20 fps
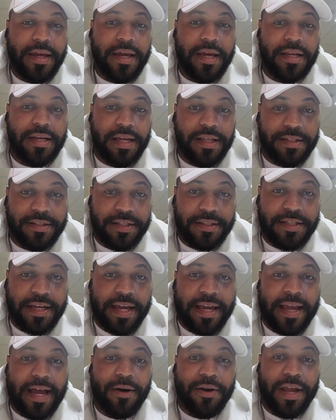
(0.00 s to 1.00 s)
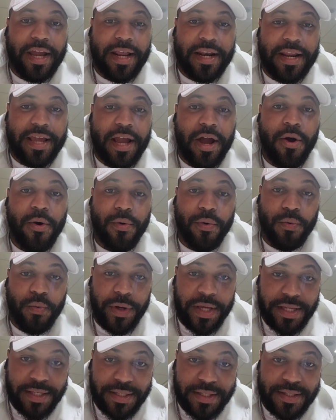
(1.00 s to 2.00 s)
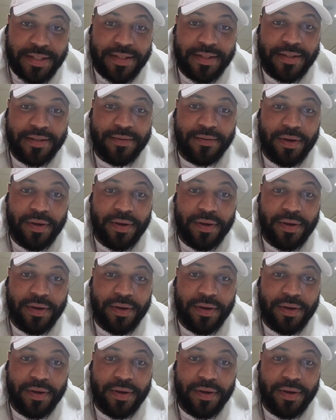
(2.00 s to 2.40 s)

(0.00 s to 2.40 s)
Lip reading: he needs to take out Andy Ruiz.